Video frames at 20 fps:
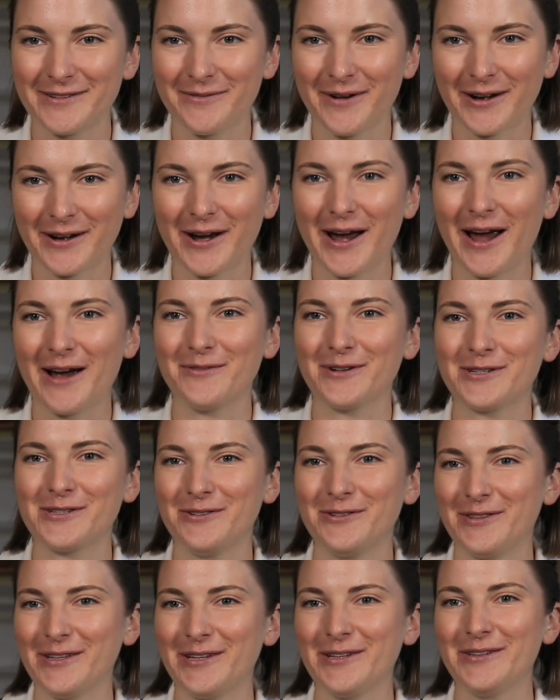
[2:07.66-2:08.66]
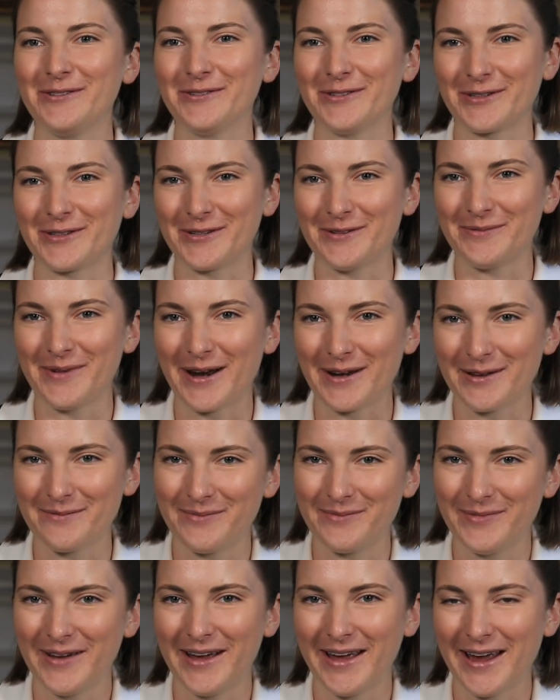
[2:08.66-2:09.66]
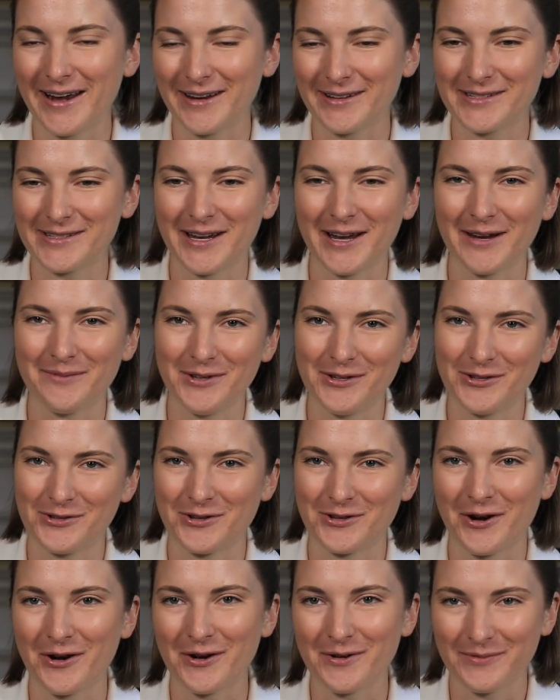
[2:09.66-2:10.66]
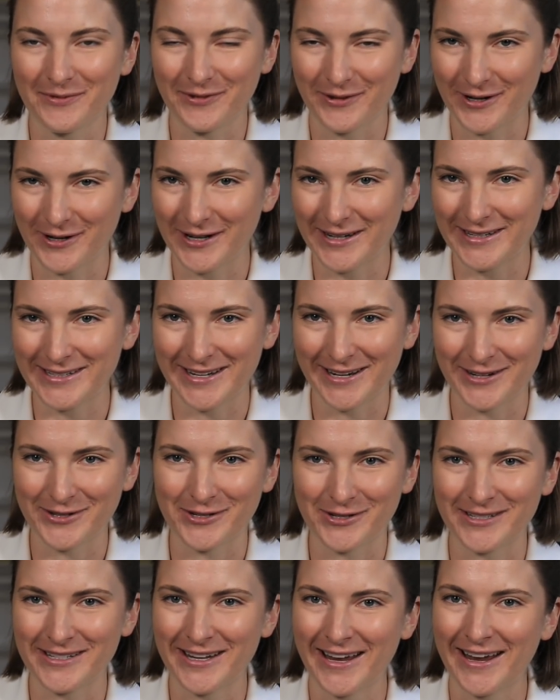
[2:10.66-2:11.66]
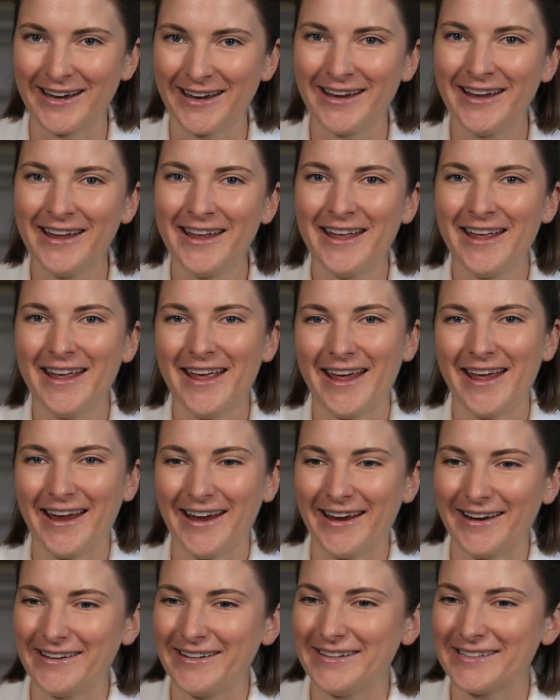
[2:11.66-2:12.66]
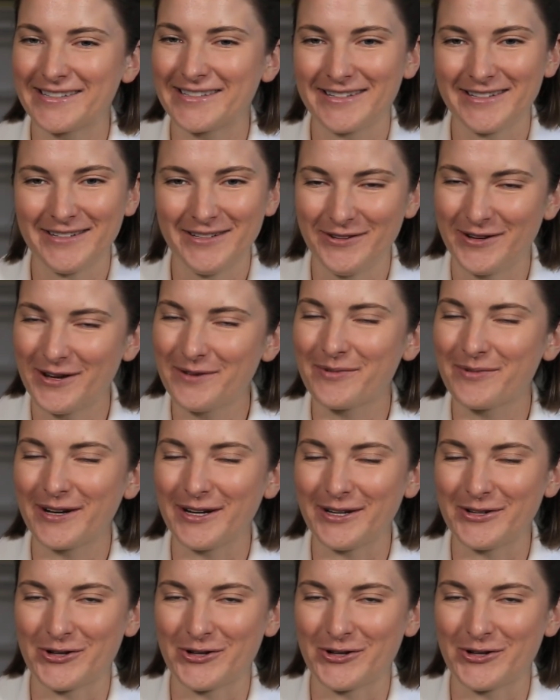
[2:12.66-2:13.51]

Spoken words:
No matter how much you think you learned about it ahead of time, you show up for induction day, and you get pretty